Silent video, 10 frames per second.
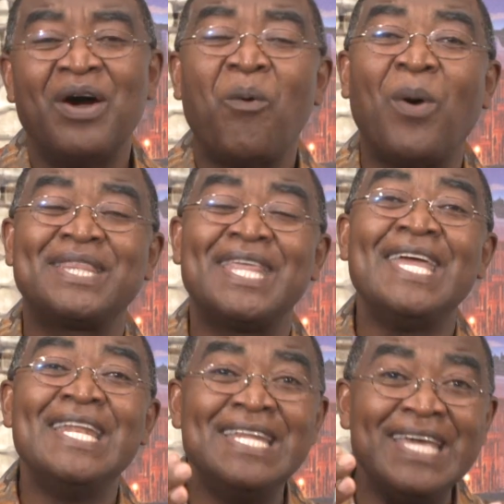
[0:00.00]
What
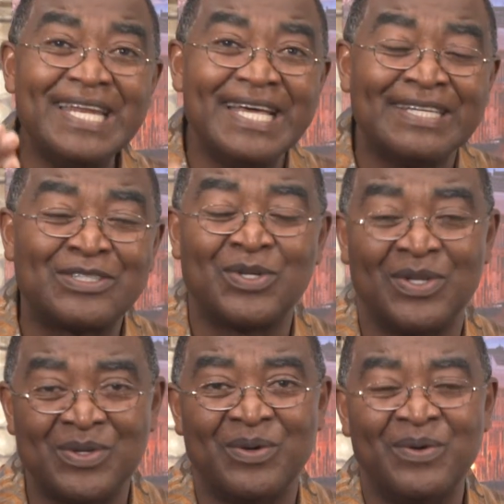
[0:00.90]
they needed to
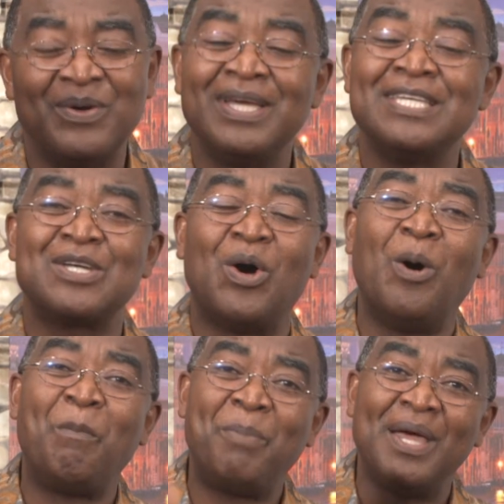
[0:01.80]
do is
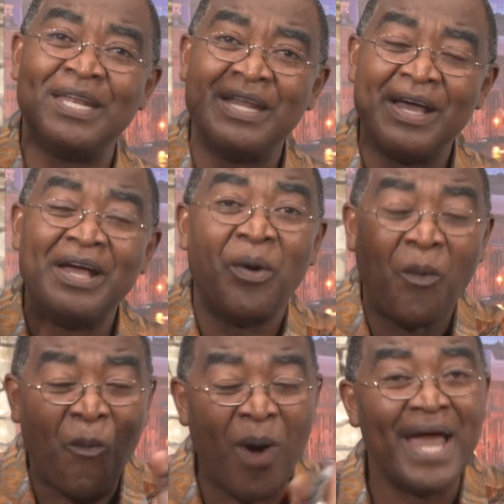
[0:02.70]
open
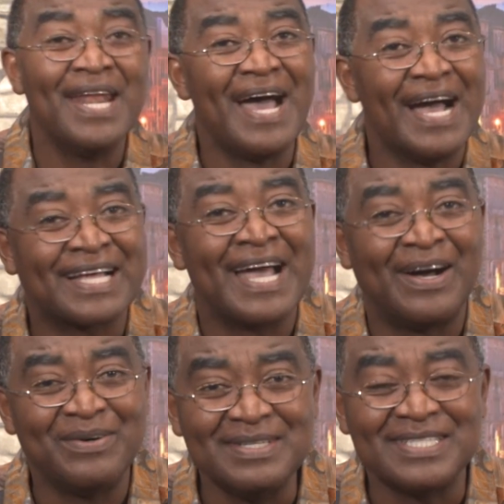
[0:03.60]
one
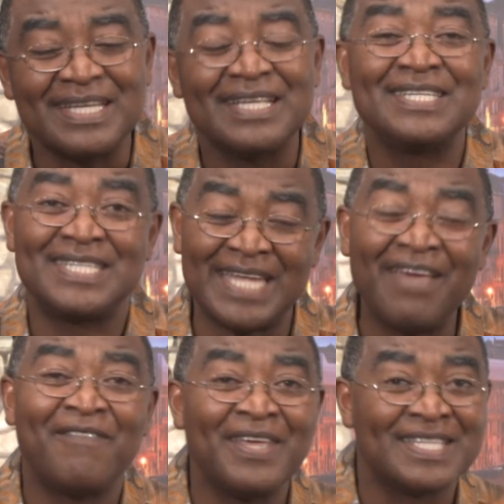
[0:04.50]
account,
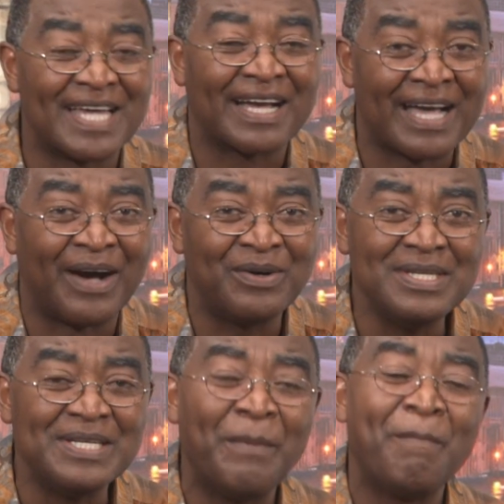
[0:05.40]
savings
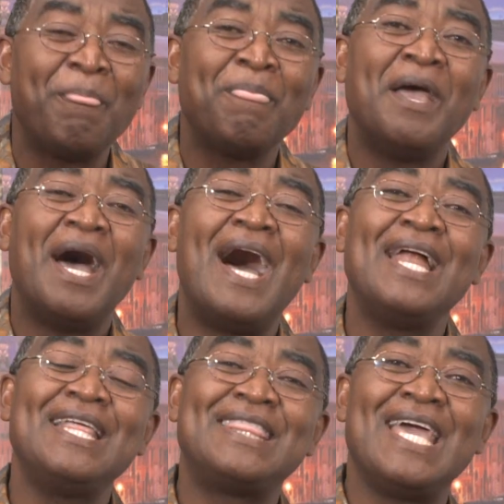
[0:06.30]
account,
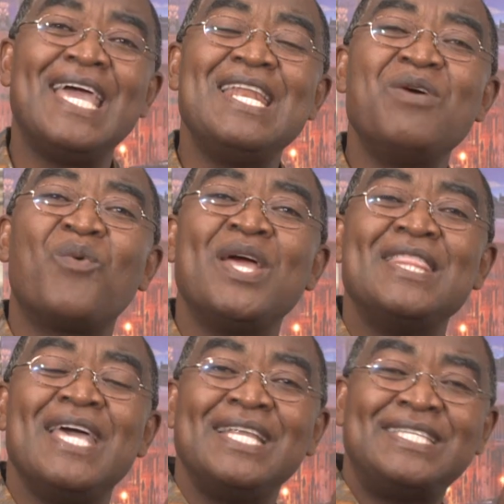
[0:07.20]
and then
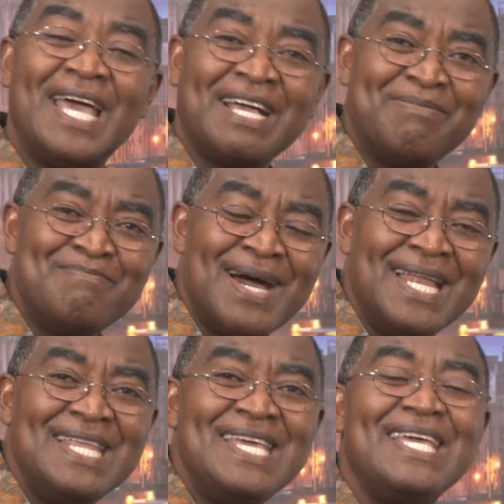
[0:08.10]
when they take
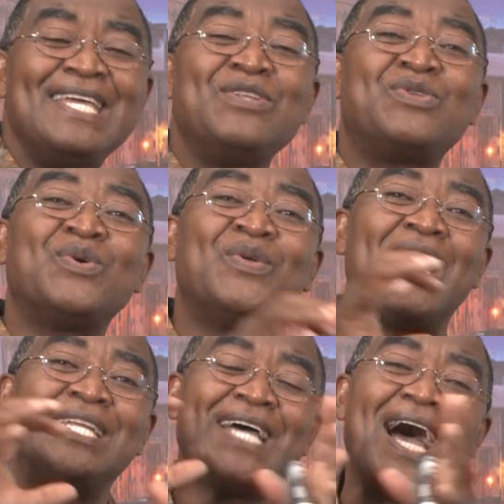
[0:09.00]
money into
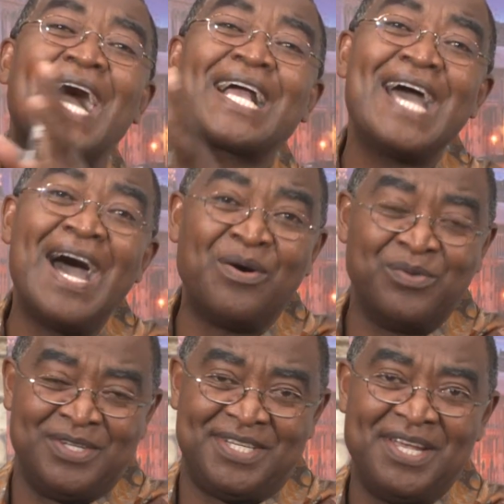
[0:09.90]
that
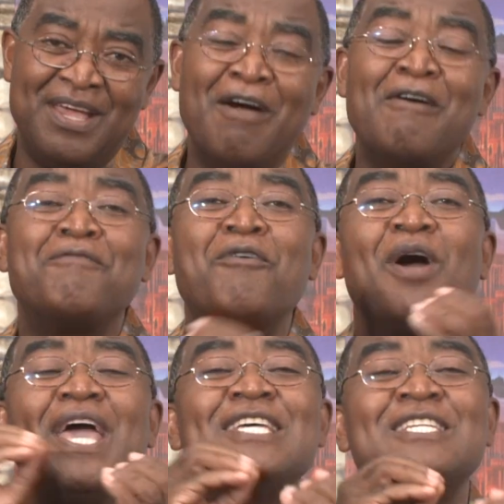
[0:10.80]
account for
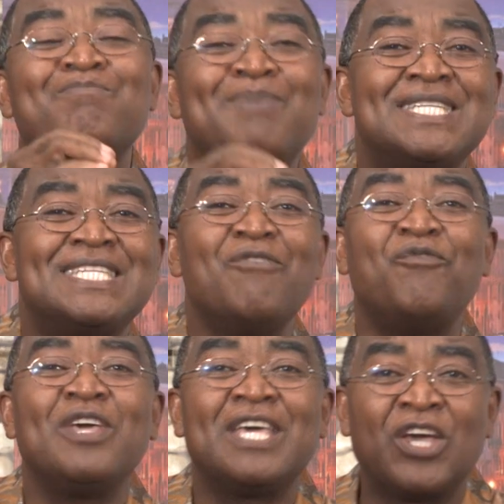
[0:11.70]
a
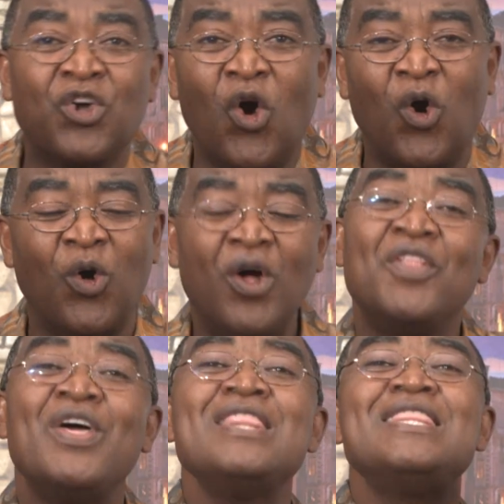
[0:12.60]
specific goal,
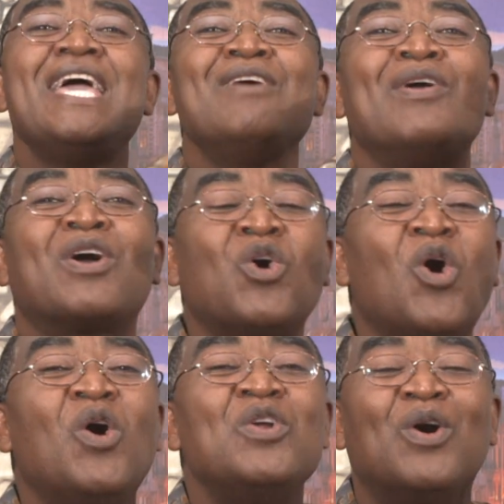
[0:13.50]
then they
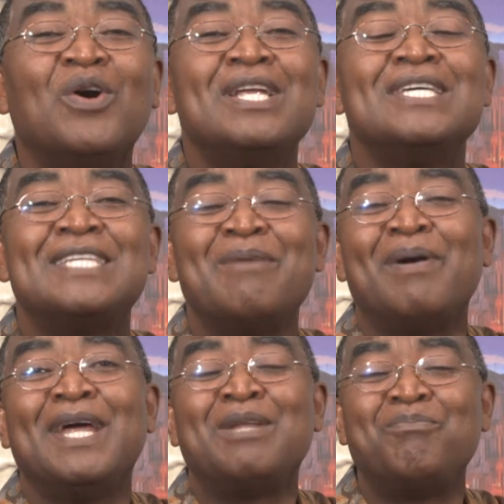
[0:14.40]
record on a
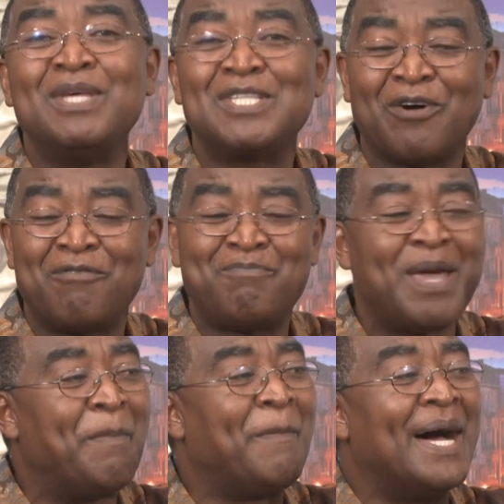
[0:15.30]
separate piece of
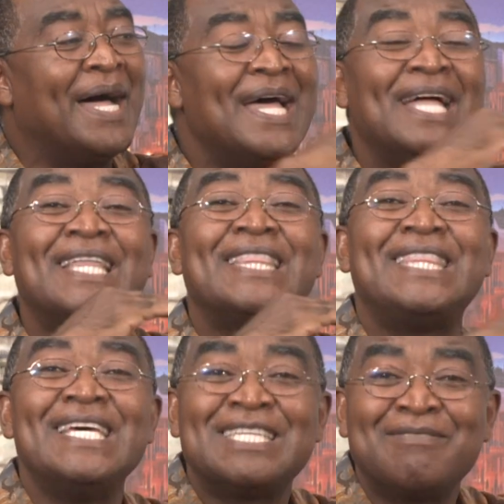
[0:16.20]
paper that
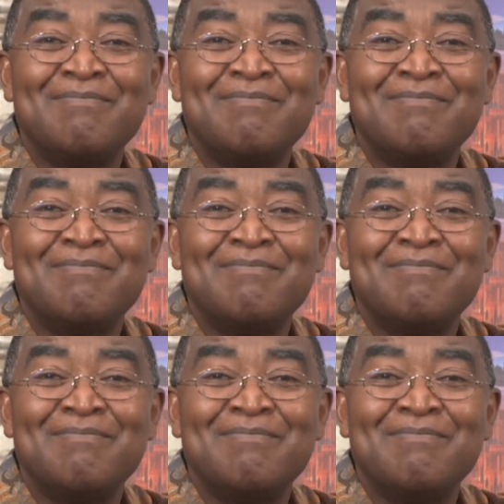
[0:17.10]
this